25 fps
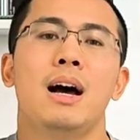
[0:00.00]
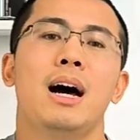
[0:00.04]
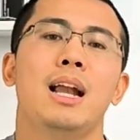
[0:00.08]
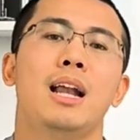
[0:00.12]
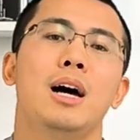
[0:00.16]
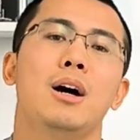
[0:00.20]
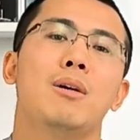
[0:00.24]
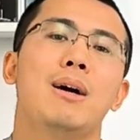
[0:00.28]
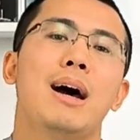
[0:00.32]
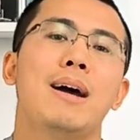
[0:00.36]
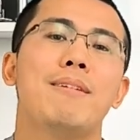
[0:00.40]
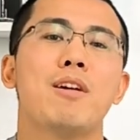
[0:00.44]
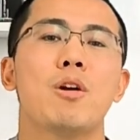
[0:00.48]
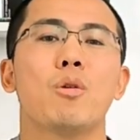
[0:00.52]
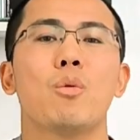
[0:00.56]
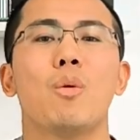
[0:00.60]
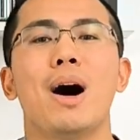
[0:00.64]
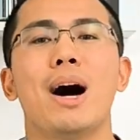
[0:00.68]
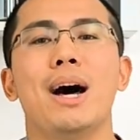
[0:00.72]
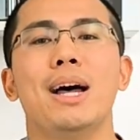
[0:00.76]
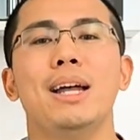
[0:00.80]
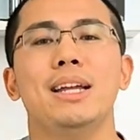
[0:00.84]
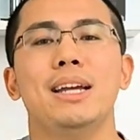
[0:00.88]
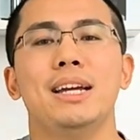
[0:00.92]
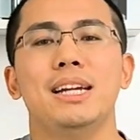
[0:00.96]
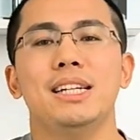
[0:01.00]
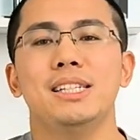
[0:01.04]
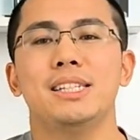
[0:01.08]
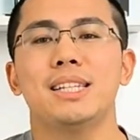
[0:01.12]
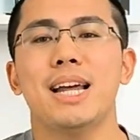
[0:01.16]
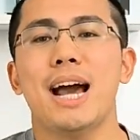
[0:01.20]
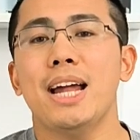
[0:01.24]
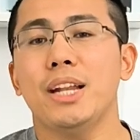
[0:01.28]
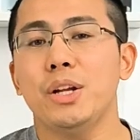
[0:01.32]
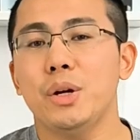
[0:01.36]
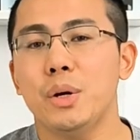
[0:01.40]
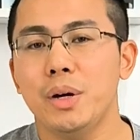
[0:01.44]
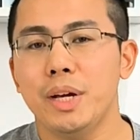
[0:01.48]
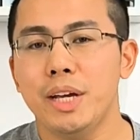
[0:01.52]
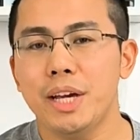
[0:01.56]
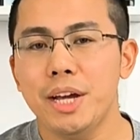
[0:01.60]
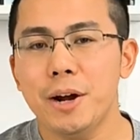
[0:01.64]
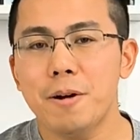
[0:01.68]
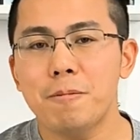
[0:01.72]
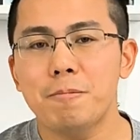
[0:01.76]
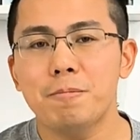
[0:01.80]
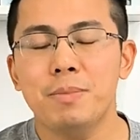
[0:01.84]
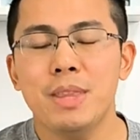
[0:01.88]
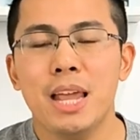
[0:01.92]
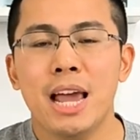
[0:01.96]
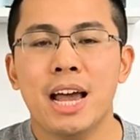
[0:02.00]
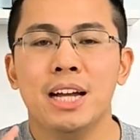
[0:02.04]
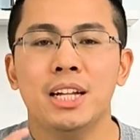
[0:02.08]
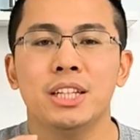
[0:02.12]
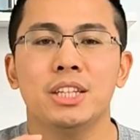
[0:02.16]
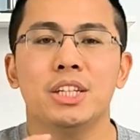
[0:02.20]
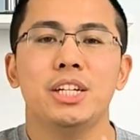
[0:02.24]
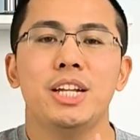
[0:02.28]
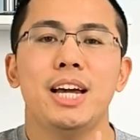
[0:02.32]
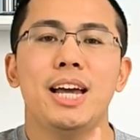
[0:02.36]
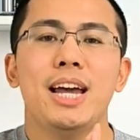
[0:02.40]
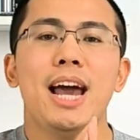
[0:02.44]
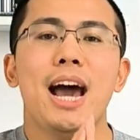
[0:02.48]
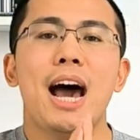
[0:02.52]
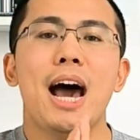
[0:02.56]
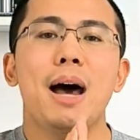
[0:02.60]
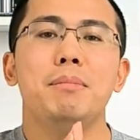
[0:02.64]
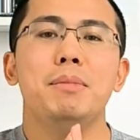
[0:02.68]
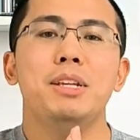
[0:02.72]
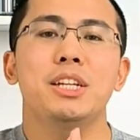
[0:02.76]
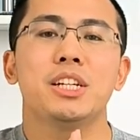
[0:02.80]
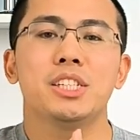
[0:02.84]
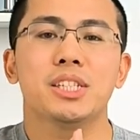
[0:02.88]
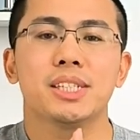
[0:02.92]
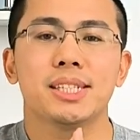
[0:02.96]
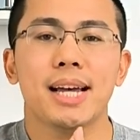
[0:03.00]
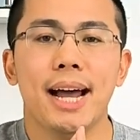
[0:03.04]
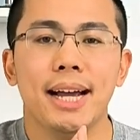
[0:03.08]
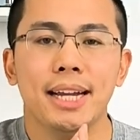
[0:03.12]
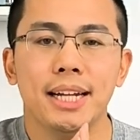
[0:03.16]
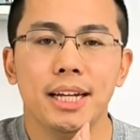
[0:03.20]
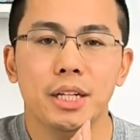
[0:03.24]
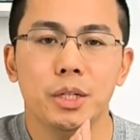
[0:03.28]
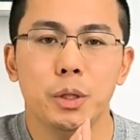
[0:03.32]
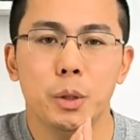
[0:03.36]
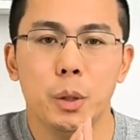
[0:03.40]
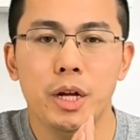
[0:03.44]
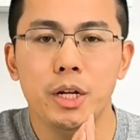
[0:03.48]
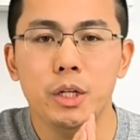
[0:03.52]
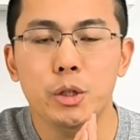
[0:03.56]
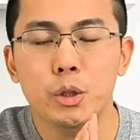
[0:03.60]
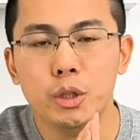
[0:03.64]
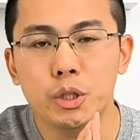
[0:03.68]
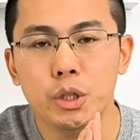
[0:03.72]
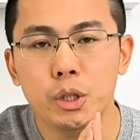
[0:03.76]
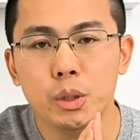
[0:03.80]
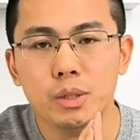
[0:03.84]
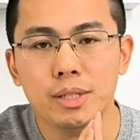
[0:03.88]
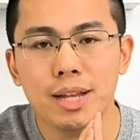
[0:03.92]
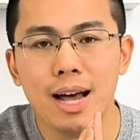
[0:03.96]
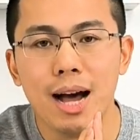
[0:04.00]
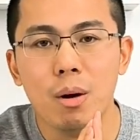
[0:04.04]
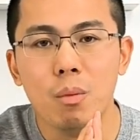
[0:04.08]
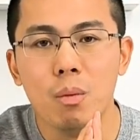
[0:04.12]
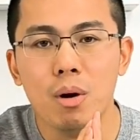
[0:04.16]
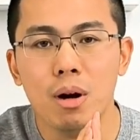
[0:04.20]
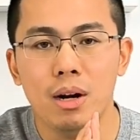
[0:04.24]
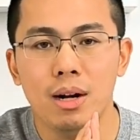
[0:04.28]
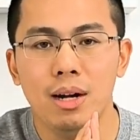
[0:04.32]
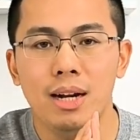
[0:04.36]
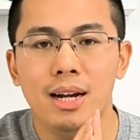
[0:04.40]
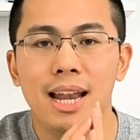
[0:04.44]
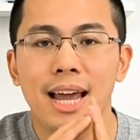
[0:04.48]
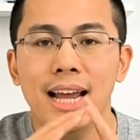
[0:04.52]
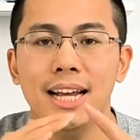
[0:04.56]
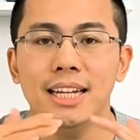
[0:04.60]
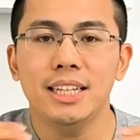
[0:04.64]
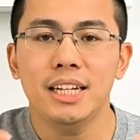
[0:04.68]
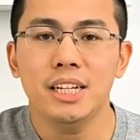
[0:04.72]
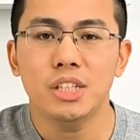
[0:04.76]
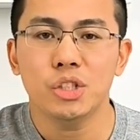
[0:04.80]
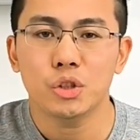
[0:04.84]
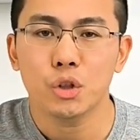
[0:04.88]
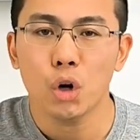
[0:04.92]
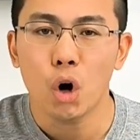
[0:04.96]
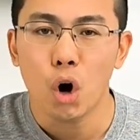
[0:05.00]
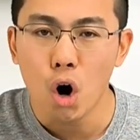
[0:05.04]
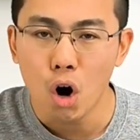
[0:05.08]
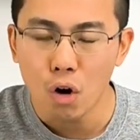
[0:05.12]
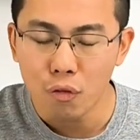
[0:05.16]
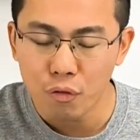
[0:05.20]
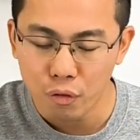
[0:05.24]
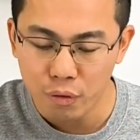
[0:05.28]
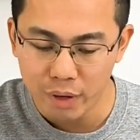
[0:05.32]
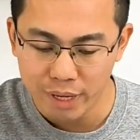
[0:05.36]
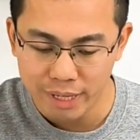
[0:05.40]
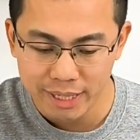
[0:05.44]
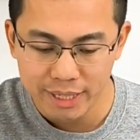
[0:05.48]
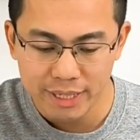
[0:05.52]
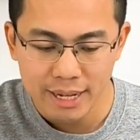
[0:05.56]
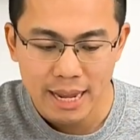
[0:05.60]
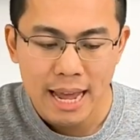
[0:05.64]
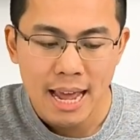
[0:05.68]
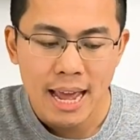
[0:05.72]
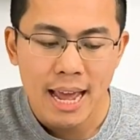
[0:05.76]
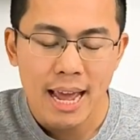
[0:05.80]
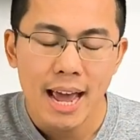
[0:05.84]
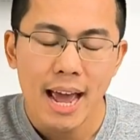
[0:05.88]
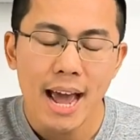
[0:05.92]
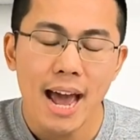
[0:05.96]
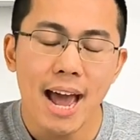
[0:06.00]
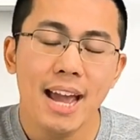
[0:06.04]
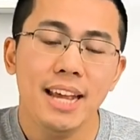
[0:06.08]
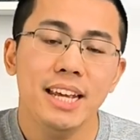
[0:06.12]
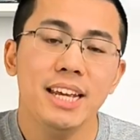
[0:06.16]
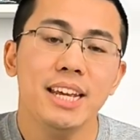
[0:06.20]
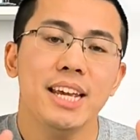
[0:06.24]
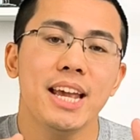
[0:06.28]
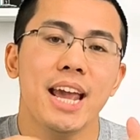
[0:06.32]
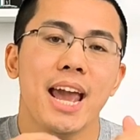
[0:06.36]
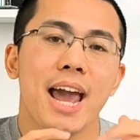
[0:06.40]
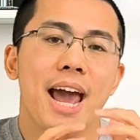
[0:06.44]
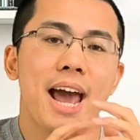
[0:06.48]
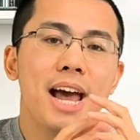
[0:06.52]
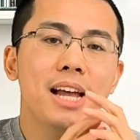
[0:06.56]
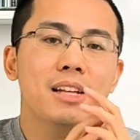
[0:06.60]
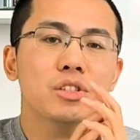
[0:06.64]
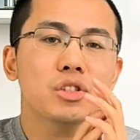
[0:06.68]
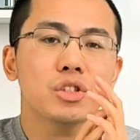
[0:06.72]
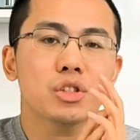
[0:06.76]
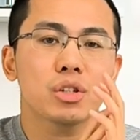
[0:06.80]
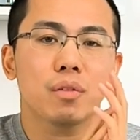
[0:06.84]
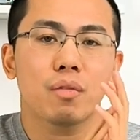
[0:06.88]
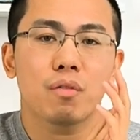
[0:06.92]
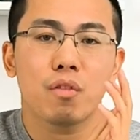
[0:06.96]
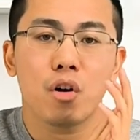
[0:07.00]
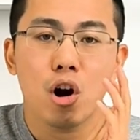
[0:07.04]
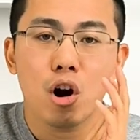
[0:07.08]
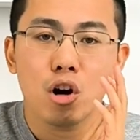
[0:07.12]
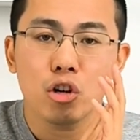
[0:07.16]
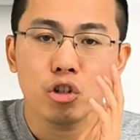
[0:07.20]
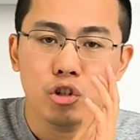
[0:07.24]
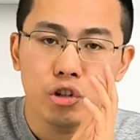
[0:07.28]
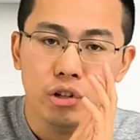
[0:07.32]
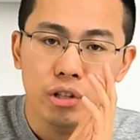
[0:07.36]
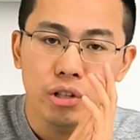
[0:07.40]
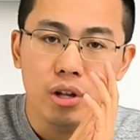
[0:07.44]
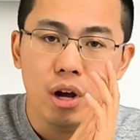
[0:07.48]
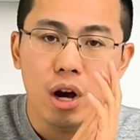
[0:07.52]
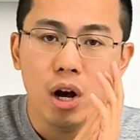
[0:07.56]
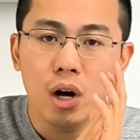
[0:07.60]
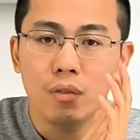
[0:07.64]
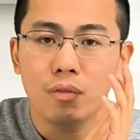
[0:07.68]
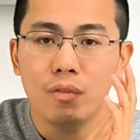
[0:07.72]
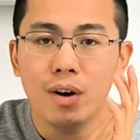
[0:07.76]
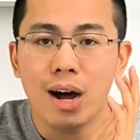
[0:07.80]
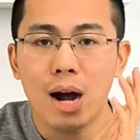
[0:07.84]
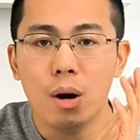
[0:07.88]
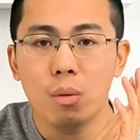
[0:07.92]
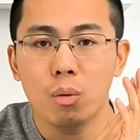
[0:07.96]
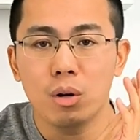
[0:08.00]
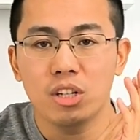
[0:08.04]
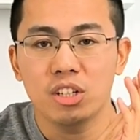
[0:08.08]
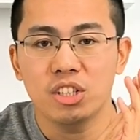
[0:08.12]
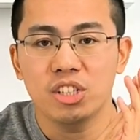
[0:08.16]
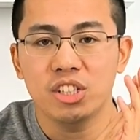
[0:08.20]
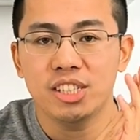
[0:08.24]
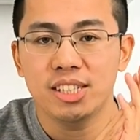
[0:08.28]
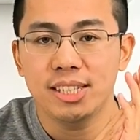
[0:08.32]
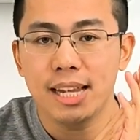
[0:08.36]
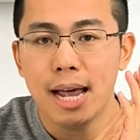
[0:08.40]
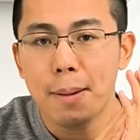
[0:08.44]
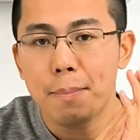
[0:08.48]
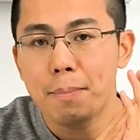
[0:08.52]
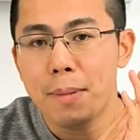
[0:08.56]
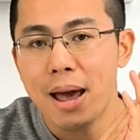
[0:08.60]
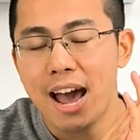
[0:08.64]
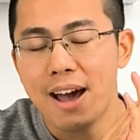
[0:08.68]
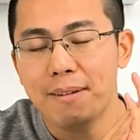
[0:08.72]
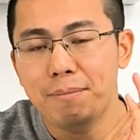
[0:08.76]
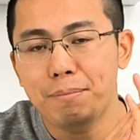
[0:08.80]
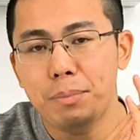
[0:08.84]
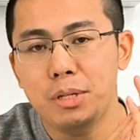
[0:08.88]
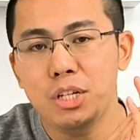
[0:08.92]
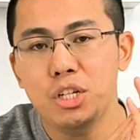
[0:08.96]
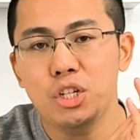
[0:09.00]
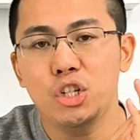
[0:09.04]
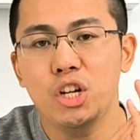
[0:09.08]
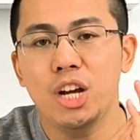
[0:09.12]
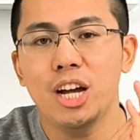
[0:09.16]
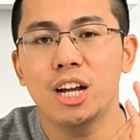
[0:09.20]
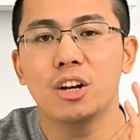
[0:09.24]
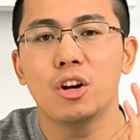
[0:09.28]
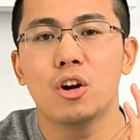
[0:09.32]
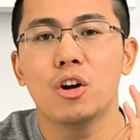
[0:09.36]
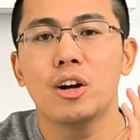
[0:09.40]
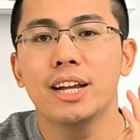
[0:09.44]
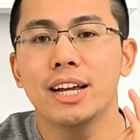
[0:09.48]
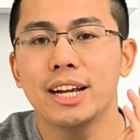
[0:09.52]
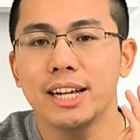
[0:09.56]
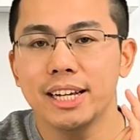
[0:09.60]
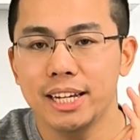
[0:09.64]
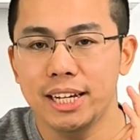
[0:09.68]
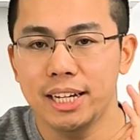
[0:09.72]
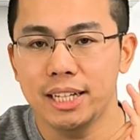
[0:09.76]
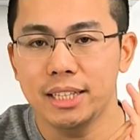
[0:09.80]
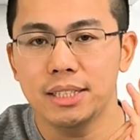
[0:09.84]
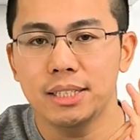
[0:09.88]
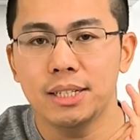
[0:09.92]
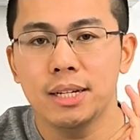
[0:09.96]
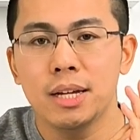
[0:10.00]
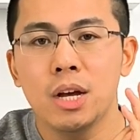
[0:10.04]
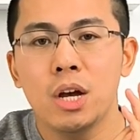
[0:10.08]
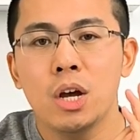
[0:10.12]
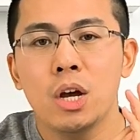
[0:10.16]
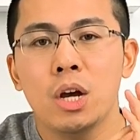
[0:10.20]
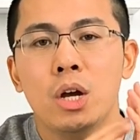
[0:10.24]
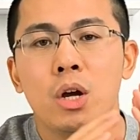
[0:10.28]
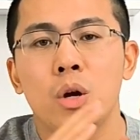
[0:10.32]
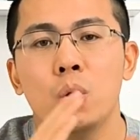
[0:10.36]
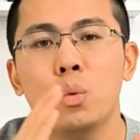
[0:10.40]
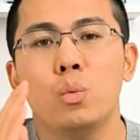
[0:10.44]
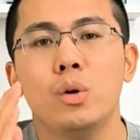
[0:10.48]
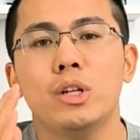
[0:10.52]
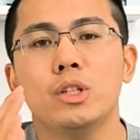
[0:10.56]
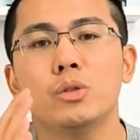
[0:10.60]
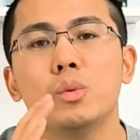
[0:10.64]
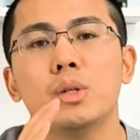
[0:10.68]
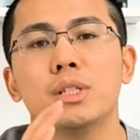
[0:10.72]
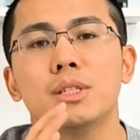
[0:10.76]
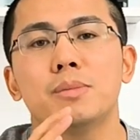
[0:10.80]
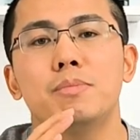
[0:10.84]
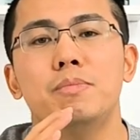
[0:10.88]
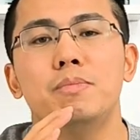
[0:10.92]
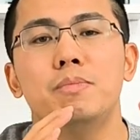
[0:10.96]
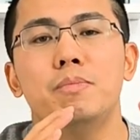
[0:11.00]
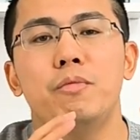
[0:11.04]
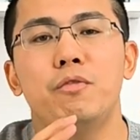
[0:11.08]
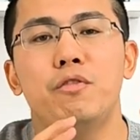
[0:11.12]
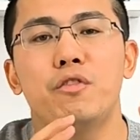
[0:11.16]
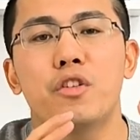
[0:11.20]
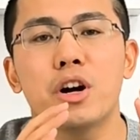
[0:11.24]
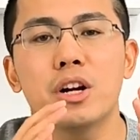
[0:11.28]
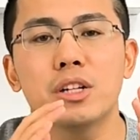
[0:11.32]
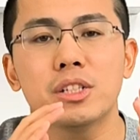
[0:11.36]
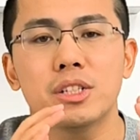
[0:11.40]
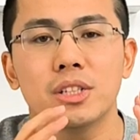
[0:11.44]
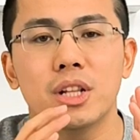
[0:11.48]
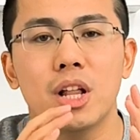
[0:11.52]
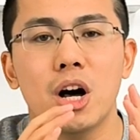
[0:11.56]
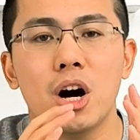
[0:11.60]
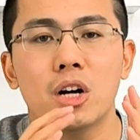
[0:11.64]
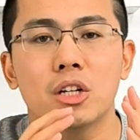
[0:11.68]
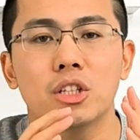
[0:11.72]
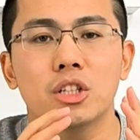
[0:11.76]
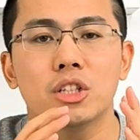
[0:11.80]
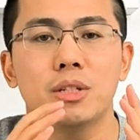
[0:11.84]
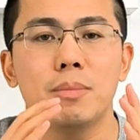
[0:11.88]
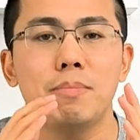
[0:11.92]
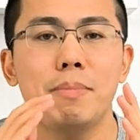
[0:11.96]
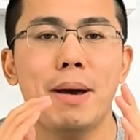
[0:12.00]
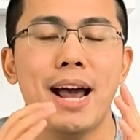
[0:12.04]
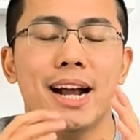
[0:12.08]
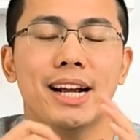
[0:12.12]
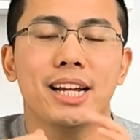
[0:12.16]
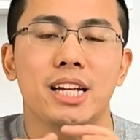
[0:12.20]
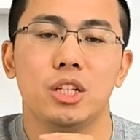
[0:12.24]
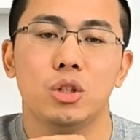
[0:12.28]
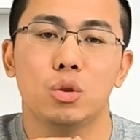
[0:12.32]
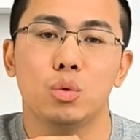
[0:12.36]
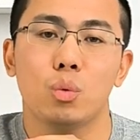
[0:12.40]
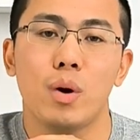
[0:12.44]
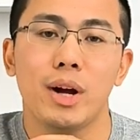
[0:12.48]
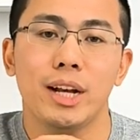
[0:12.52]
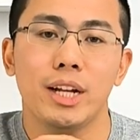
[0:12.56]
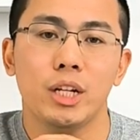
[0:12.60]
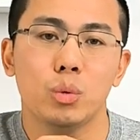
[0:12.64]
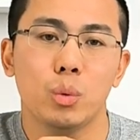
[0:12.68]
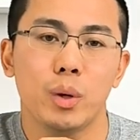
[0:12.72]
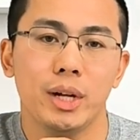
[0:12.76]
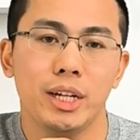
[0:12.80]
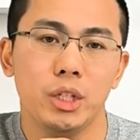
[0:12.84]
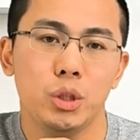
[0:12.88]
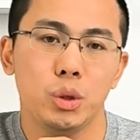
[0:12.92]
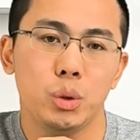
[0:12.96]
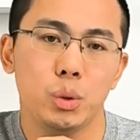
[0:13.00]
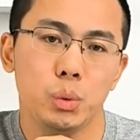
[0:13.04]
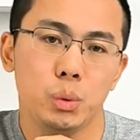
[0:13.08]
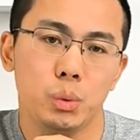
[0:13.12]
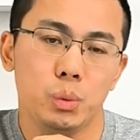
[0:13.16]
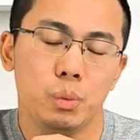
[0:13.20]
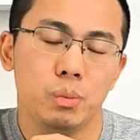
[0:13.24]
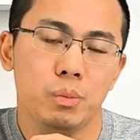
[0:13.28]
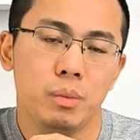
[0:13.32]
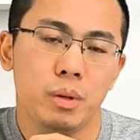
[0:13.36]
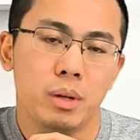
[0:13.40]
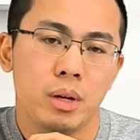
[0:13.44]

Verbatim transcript: Hello everyone, it's Daniel here. Today I'm excited to introduce our latest offering, an enhanced version of our STEP FPGA Learning Kit, which was first launched back in 2022.